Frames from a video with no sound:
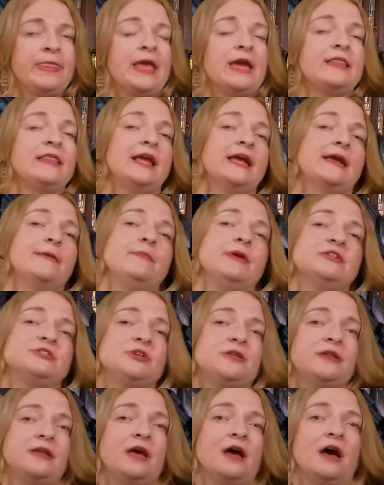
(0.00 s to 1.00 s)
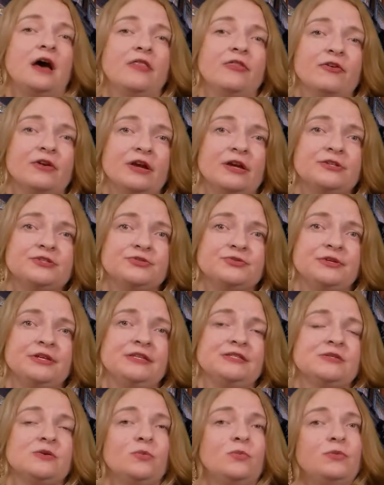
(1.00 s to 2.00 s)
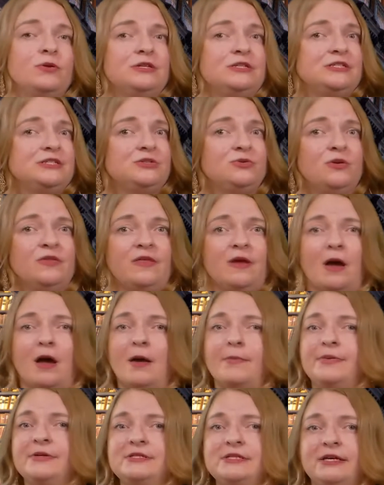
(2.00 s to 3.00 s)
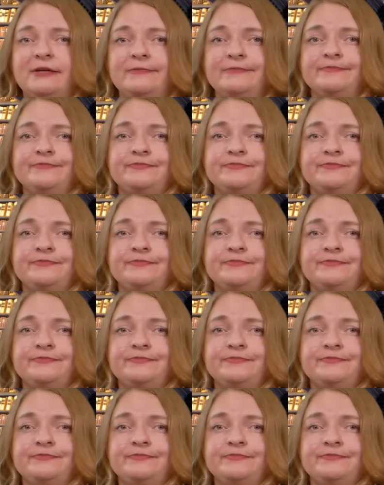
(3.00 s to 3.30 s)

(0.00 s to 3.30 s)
And like I mentioned, other countries would just do it the opposite,